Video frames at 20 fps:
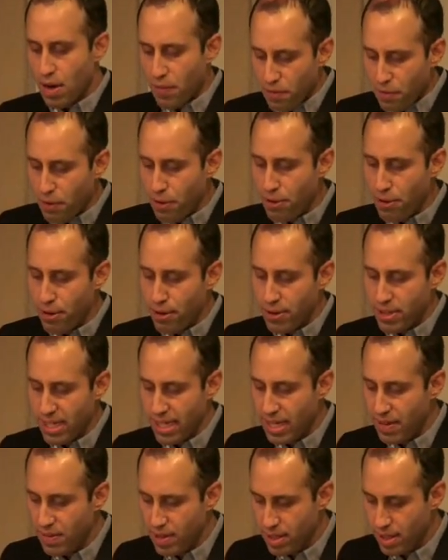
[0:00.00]
further
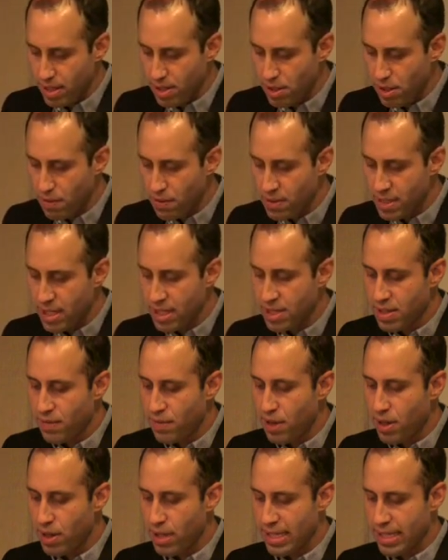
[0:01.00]
to give us the services
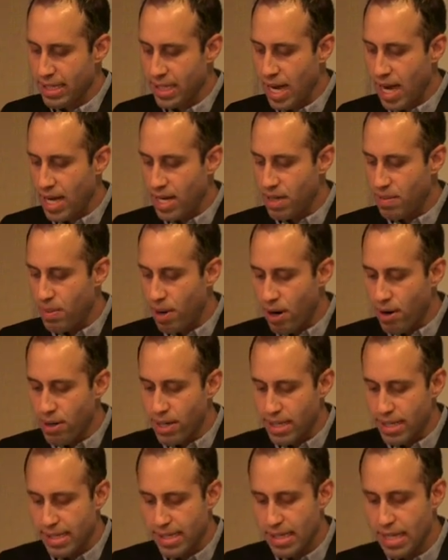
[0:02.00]
of all his tied-up
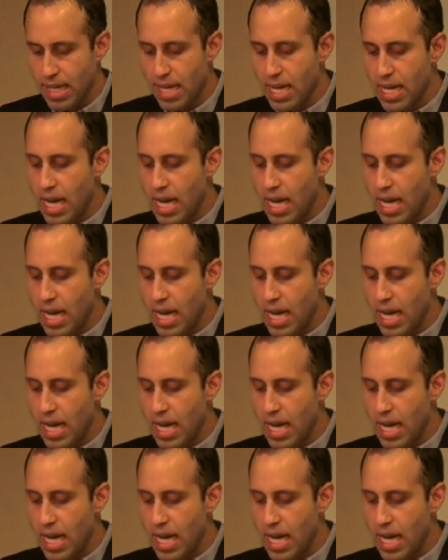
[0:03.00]
artists.